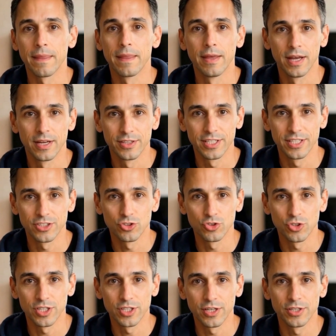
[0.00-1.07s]
Nothing is
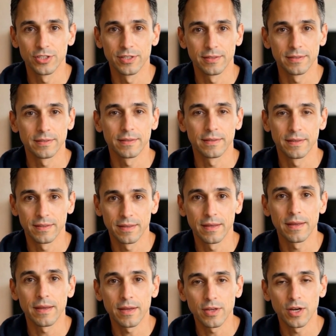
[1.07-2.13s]
triggered.
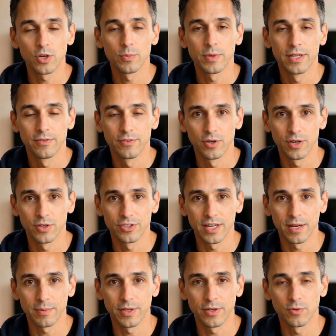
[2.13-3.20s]
Nobody follows
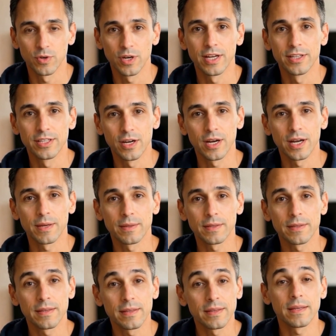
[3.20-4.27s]
up at the right time.
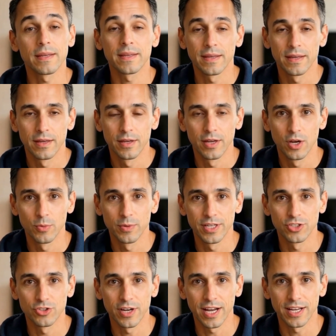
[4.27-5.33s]
Nobody
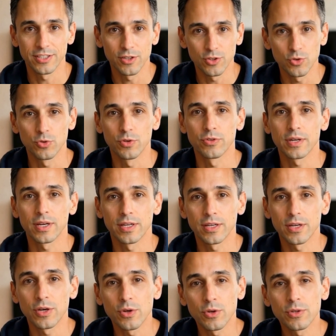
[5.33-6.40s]
tracks who referred
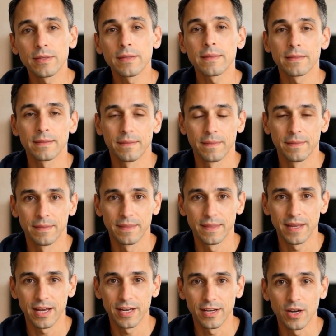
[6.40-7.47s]
who.
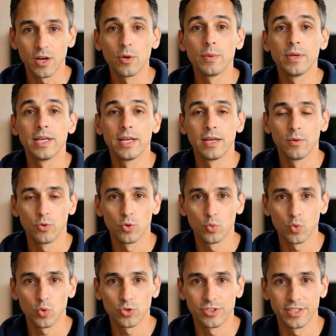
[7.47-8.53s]
And nobody
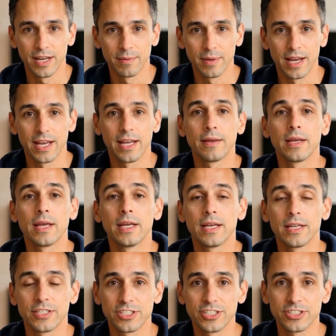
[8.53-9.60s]
rewards that behavior
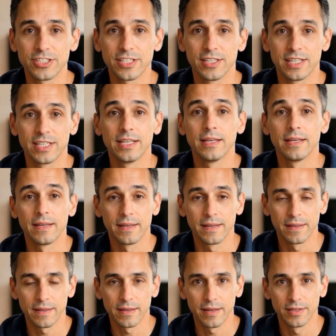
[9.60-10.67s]
consistently.
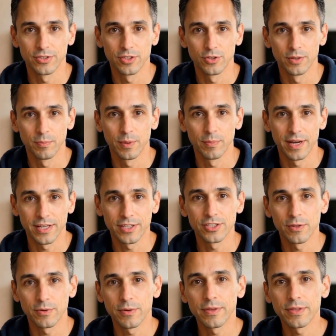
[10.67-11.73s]
So the
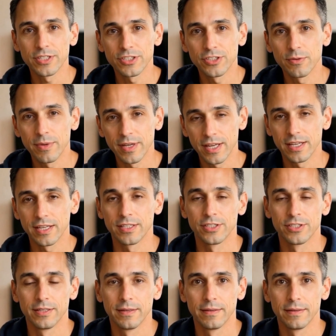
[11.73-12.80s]
momentum disappears.